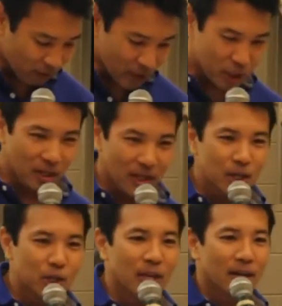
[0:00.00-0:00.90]
professional
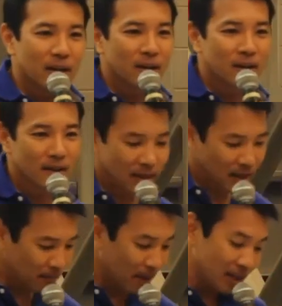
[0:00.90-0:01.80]
educator.
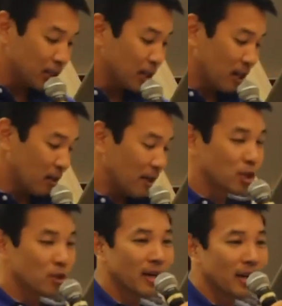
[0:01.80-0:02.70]
I'm not an educator by
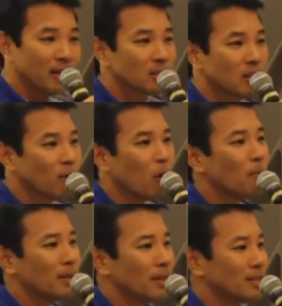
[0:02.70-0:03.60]
training, so I'm
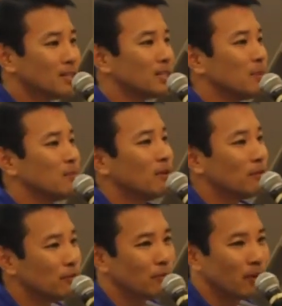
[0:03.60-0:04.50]
hoping that some
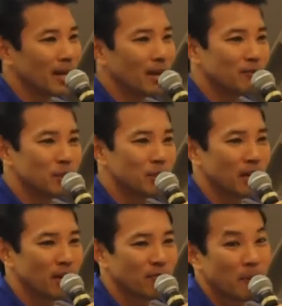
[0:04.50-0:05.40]
of what I have to
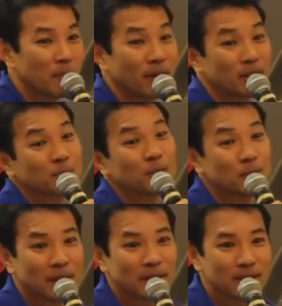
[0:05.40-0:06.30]
share from a parent's
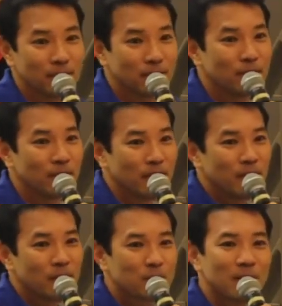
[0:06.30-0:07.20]
perspective
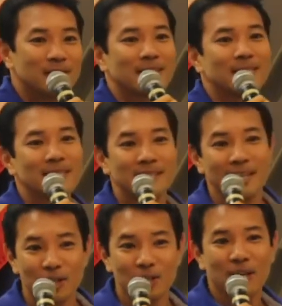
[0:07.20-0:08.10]
translates into
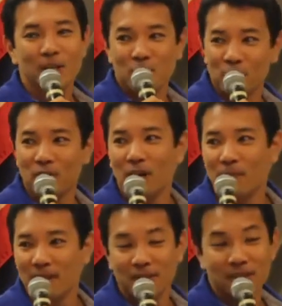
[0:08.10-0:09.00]
the educational realm
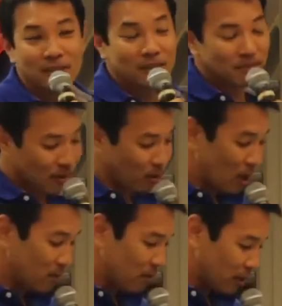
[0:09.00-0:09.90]
and into the
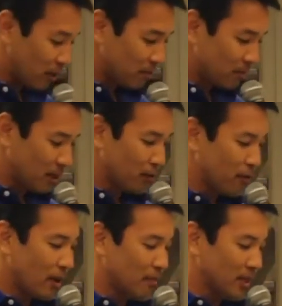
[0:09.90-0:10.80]
realm of other
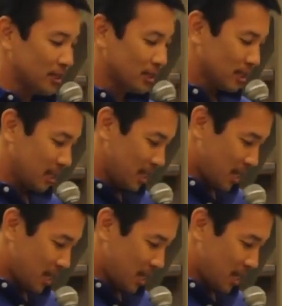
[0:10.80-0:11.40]
families.